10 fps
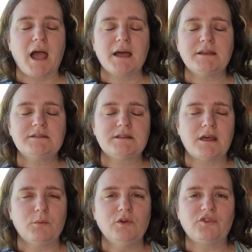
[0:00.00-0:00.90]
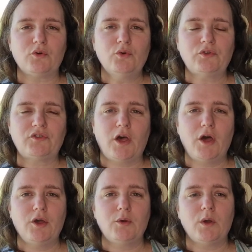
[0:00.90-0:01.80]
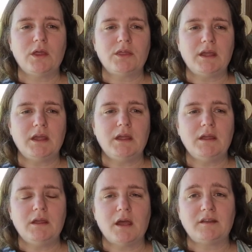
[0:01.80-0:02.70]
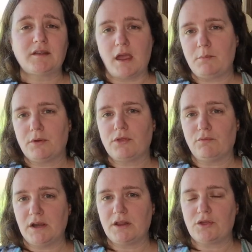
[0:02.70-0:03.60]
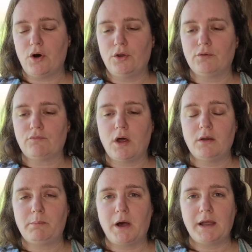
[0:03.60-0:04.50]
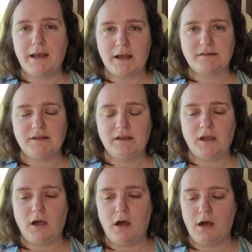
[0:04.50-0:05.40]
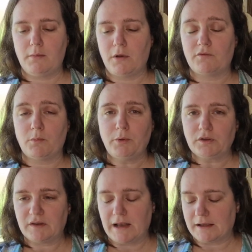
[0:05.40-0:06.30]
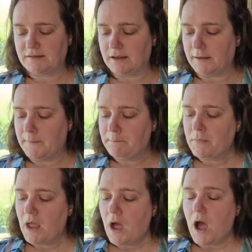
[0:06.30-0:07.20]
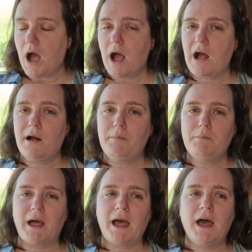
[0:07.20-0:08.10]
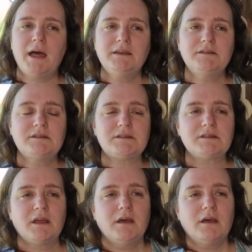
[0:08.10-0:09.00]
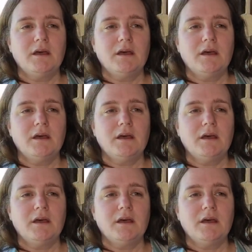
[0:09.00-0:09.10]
and there was also the Escape the Readathon run by Lexi um, over at Books and Lexi. Um, and